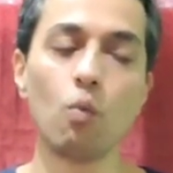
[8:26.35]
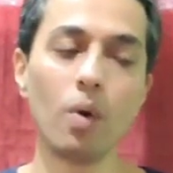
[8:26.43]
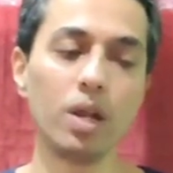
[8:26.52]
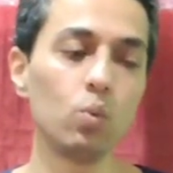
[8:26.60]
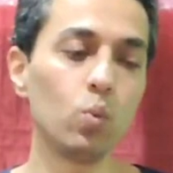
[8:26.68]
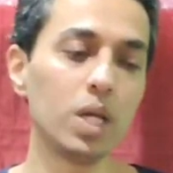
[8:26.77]

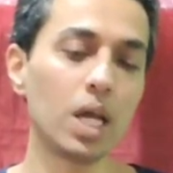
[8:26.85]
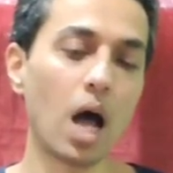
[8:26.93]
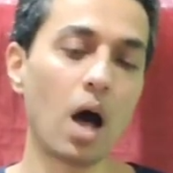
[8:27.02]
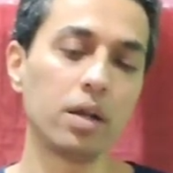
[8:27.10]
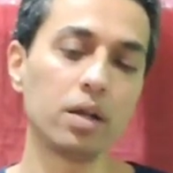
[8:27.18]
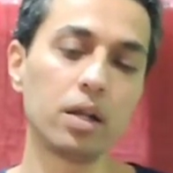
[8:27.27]
when
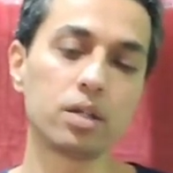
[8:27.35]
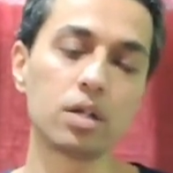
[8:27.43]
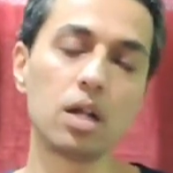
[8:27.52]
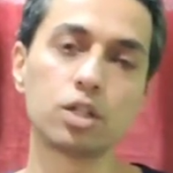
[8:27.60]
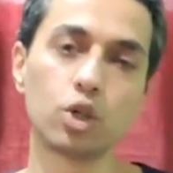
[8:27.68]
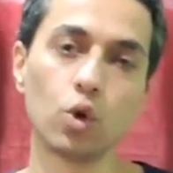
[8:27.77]
we are in
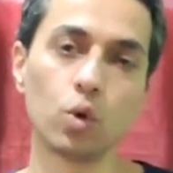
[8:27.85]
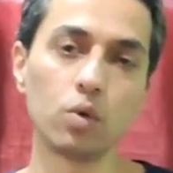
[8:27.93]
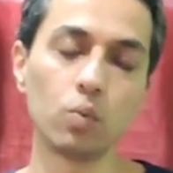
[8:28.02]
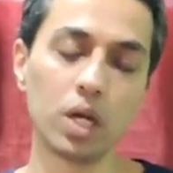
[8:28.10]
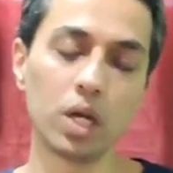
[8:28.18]
adulthood?